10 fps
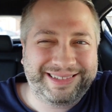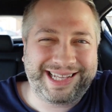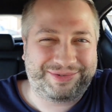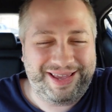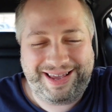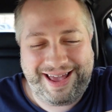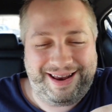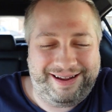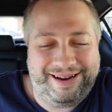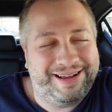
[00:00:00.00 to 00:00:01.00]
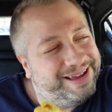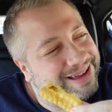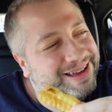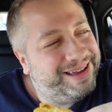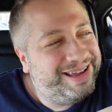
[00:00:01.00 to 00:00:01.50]
That's what you get here.
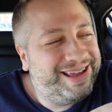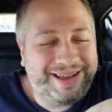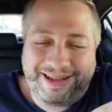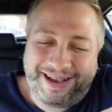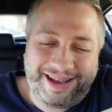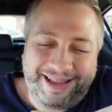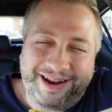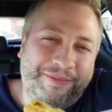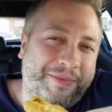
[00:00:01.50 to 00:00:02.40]
And, you know,